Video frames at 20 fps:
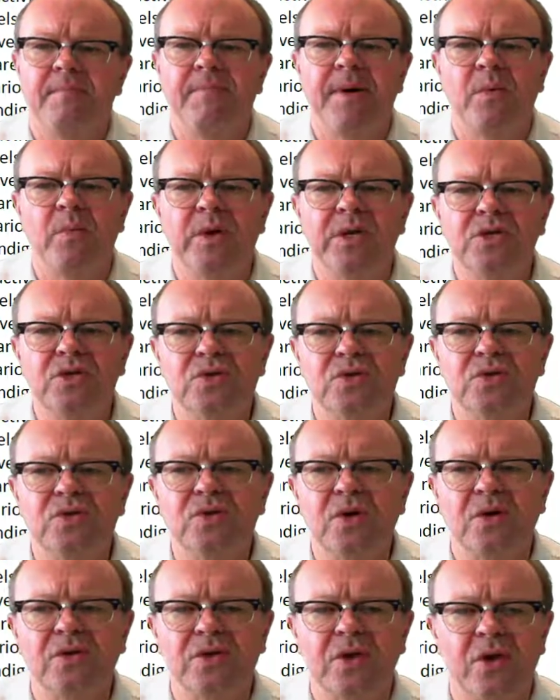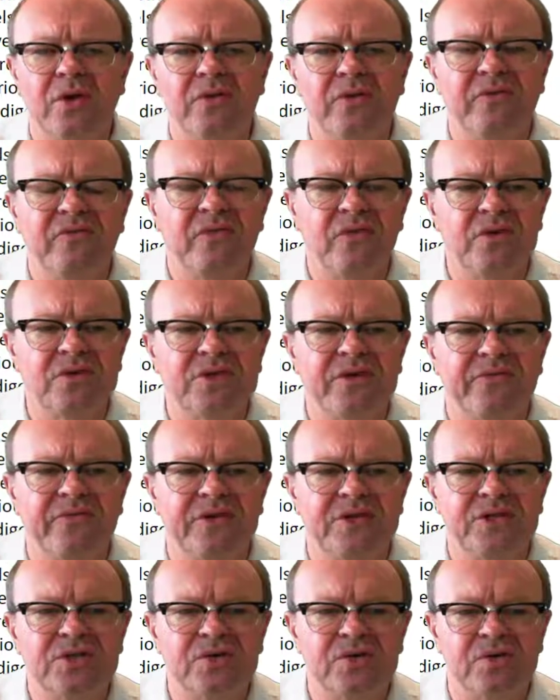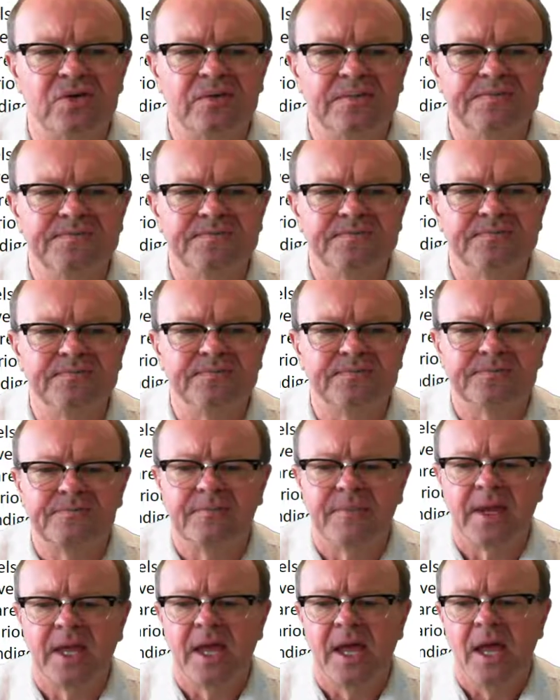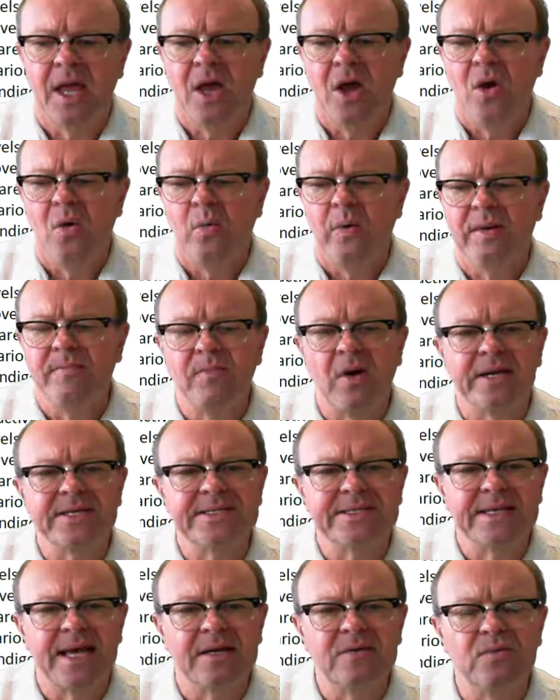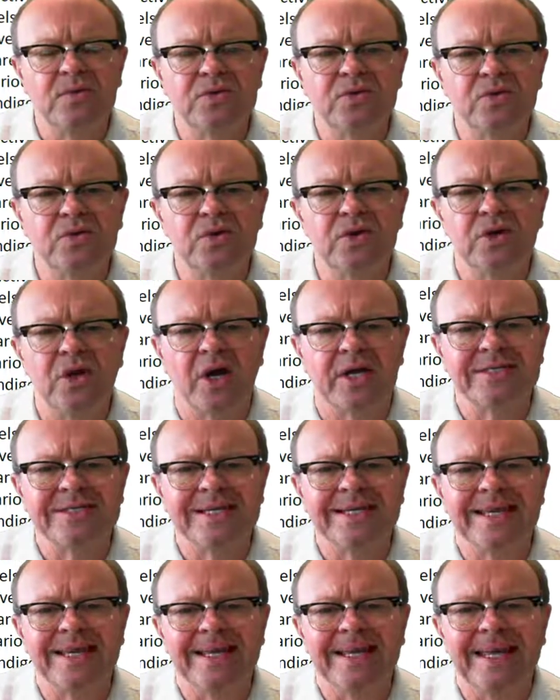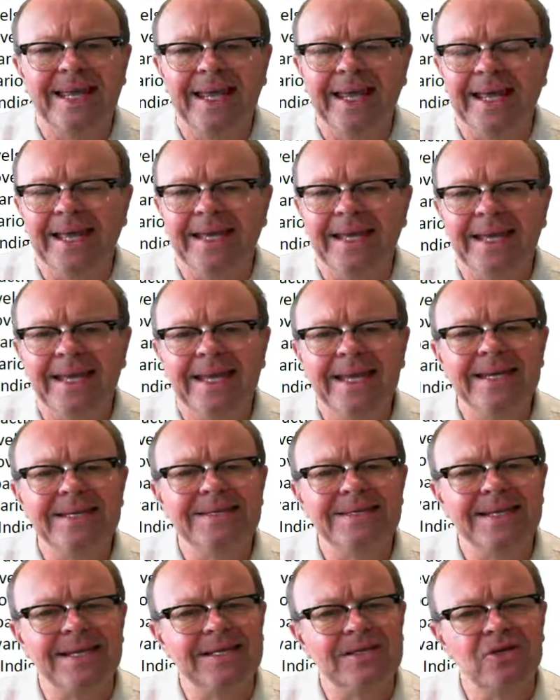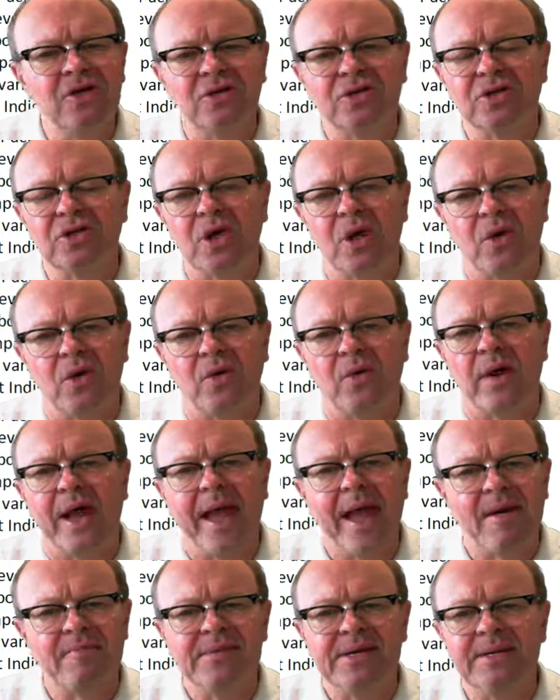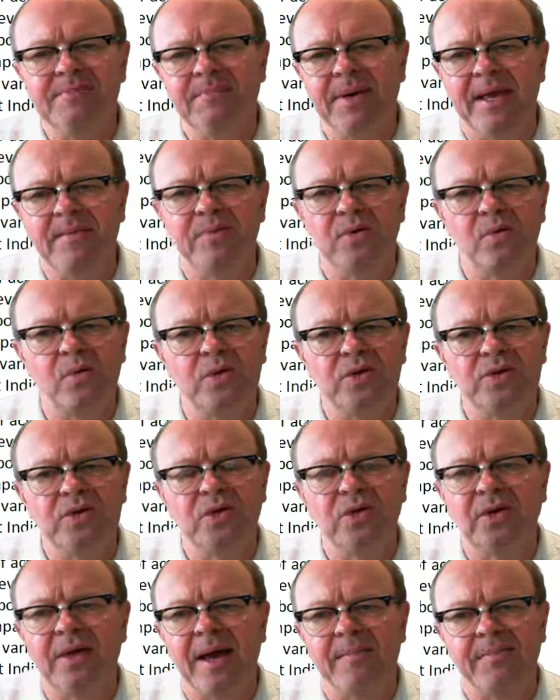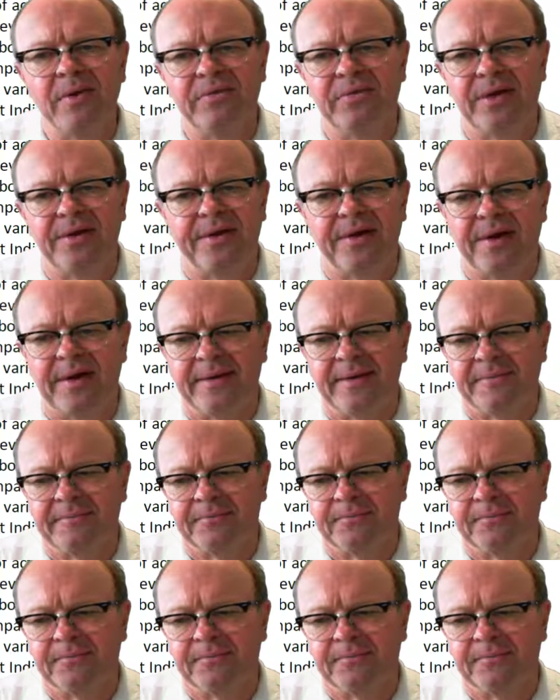but we do not know the future for sure. When my son was organising a gig, he did not know how many people would turn up on the night.